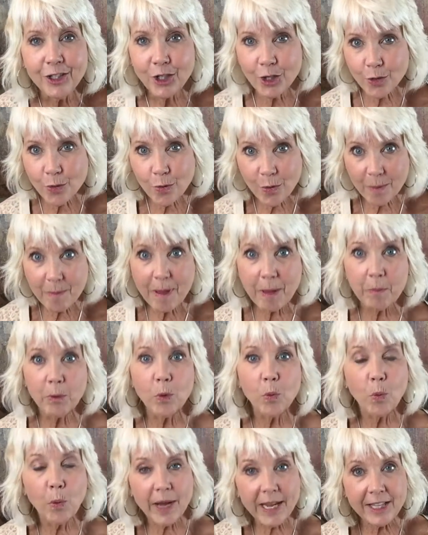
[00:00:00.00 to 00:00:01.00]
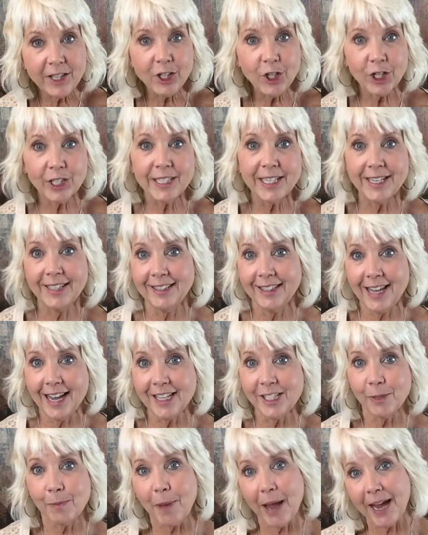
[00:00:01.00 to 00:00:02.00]
Do you remember we looked at
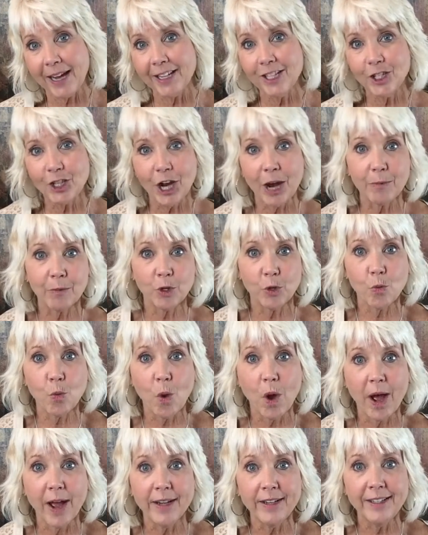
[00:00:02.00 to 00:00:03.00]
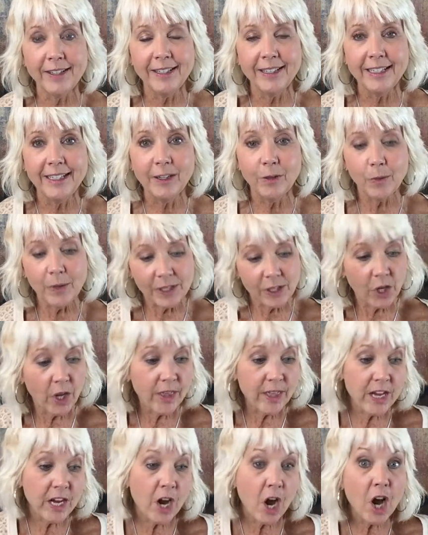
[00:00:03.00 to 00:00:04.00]
lust back in chapter 1? We
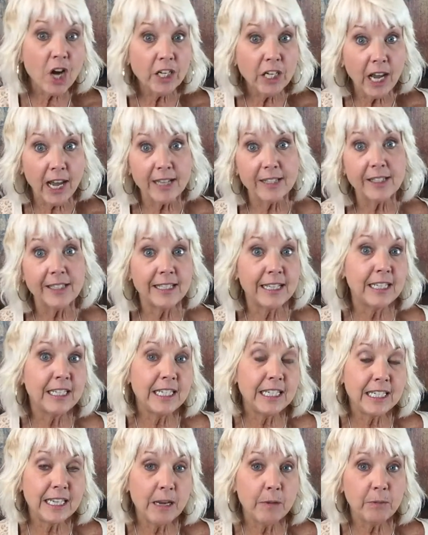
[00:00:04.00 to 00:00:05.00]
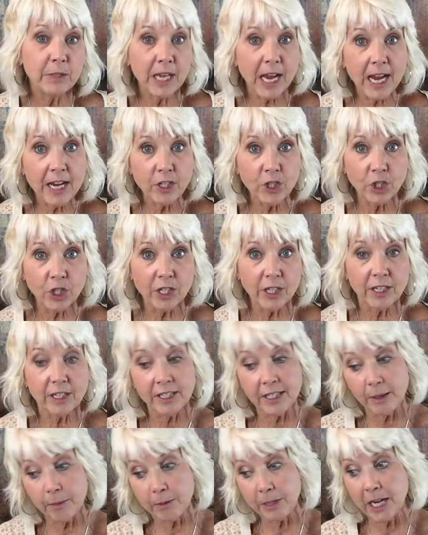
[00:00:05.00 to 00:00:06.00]
saw that our lusts lead to temptation,
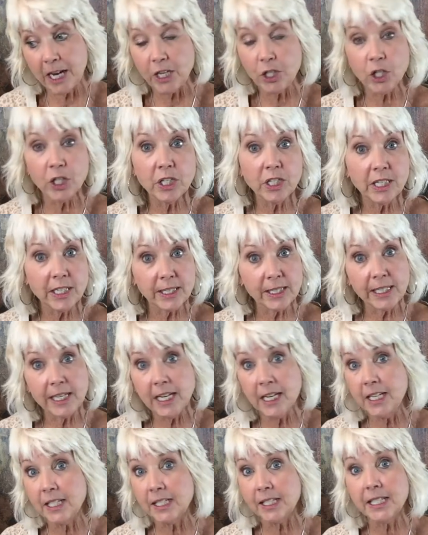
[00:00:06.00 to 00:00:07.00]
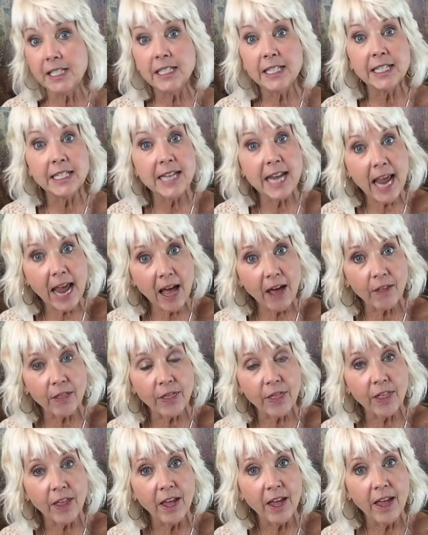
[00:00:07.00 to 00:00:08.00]
and temptation to sin, and sin to death.